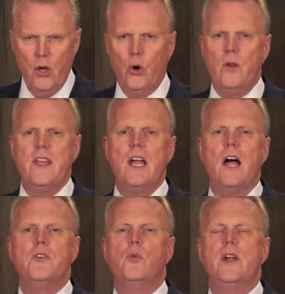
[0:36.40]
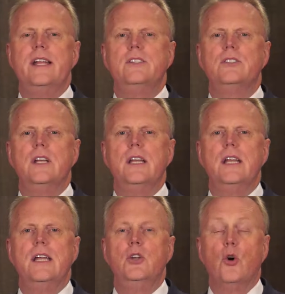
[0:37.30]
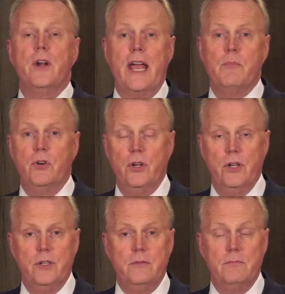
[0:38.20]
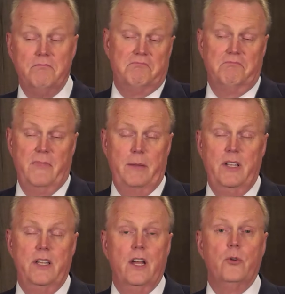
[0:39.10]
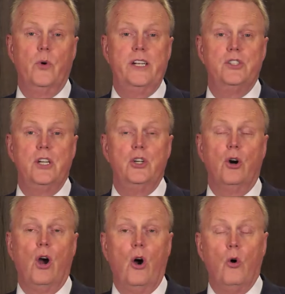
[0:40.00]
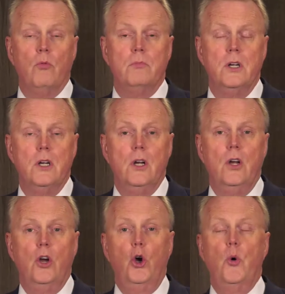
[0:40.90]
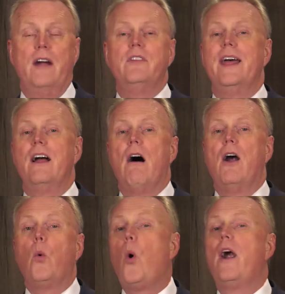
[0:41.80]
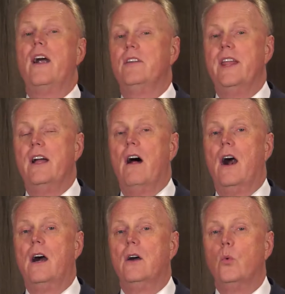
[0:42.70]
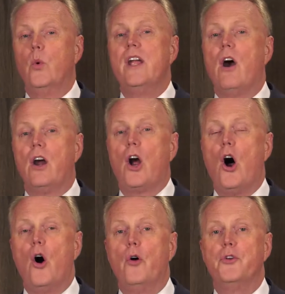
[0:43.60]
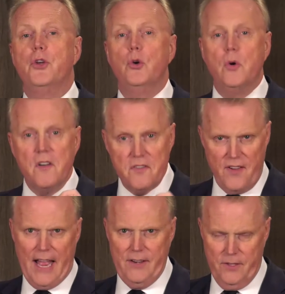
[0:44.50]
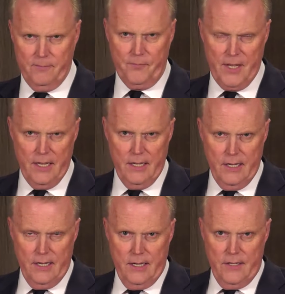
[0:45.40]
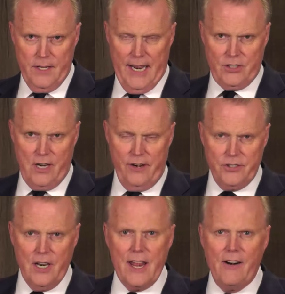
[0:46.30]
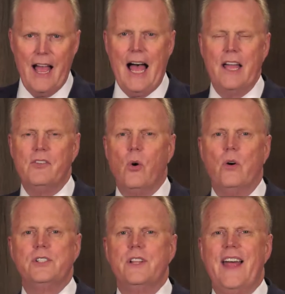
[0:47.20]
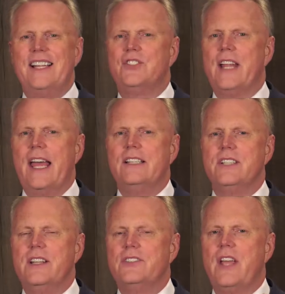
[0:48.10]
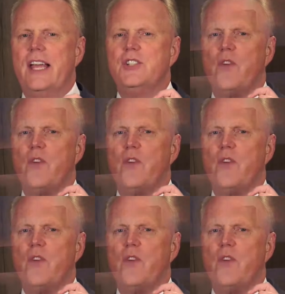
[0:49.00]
Who are the unreached in your neighborhood? Maybe the unreached in your home. Whoever they are, wherever they are, we are called to find them. The next letter is the letter I, of course, and that stands in this case